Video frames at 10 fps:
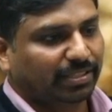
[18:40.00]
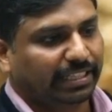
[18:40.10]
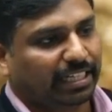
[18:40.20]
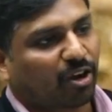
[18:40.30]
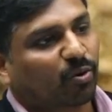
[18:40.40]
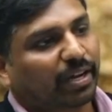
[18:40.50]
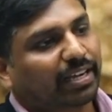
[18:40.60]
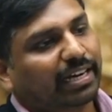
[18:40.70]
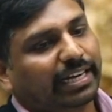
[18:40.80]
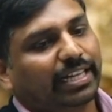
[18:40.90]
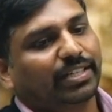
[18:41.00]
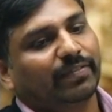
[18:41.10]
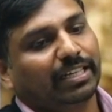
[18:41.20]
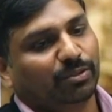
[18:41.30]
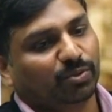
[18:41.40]
the cow dung and it will
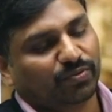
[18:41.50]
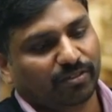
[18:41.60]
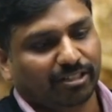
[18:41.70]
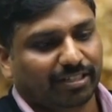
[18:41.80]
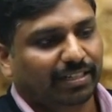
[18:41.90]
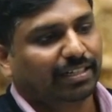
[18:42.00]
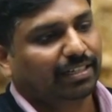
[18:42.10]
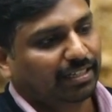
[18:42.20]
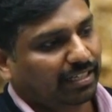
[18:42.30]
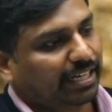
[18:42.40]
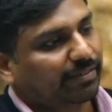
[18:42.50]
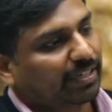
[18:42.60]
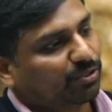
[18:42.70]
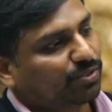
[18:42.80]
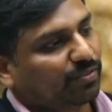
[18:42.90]
use for
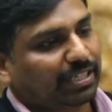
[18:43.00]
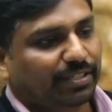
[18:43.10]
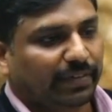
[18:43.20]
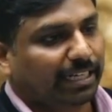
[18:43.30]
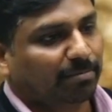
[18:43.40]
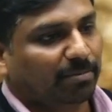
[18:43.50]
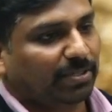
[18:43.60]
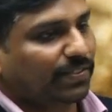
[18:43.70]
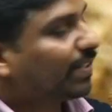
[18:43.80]
its feeding purpose.